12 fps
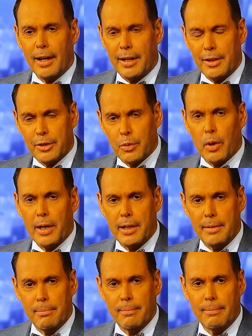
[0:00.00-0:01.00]
I hit the
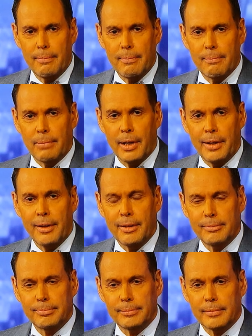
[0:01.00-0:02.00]
write-in button,
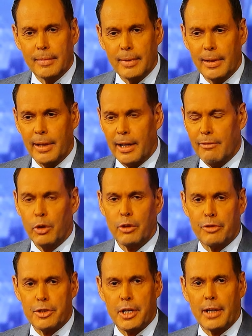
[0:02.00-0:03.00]
and I
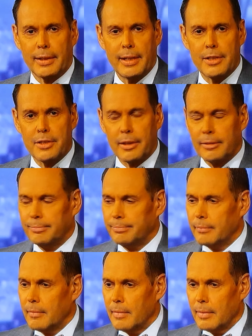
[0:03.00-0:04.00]
voted for John Kasich.
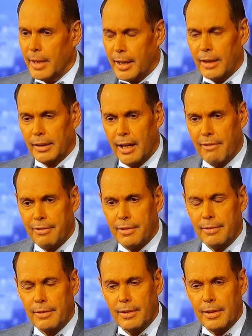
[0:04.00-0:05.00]
And I
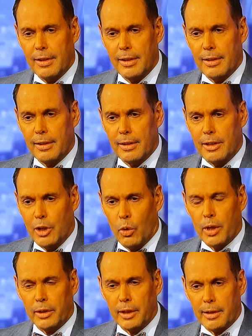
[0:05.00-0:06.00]
left
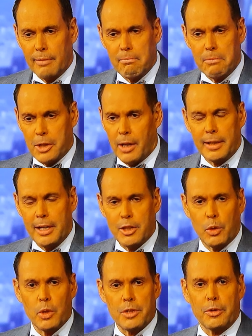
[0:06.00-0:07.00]
knowing that John
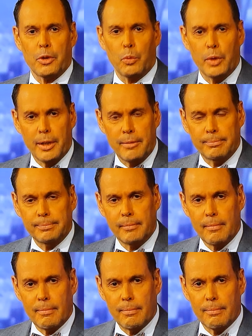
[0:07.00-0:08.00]
Kasich wasn't going to win,
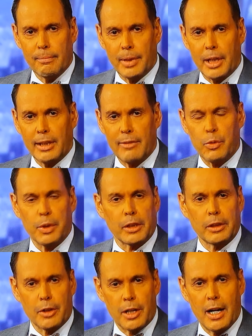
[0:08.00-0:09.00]
but I left with
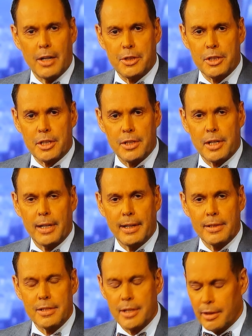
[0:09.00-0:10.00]
a clear conscience because I
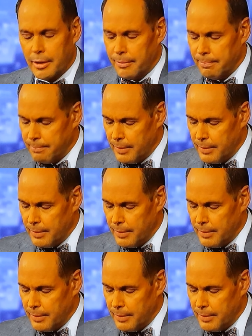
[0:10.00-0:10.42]
hadn't settled.